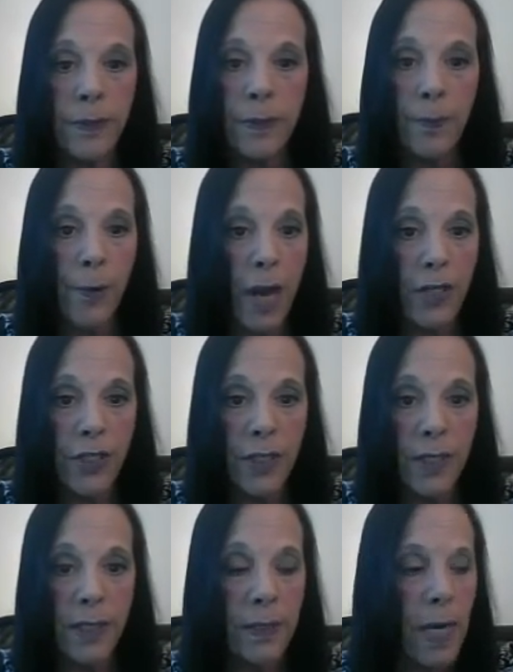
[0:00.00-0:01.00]

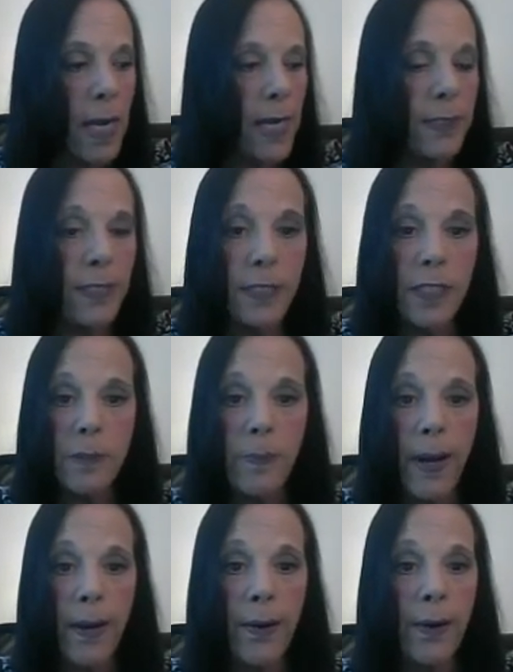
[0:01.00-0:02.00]
depression,
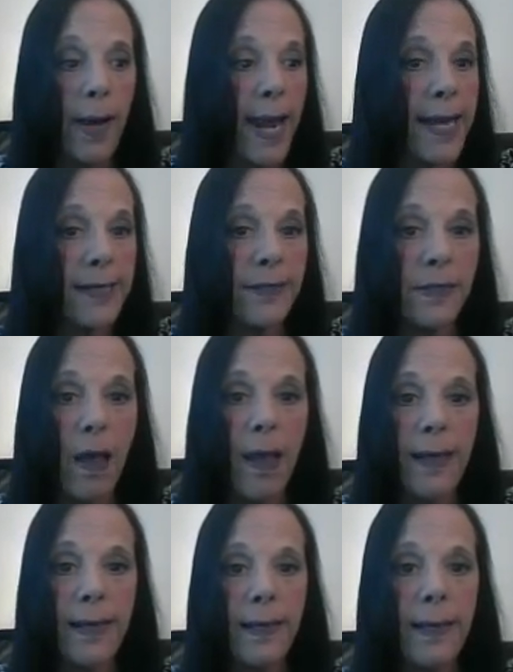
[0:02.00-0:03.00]
despair,
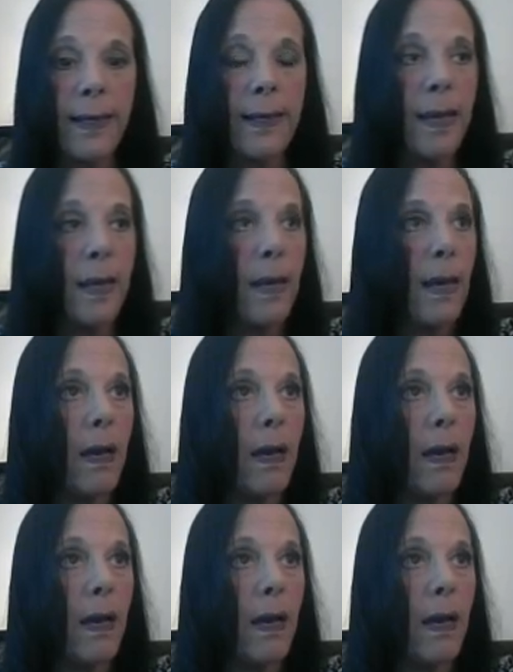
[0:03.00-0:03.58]
anxiety,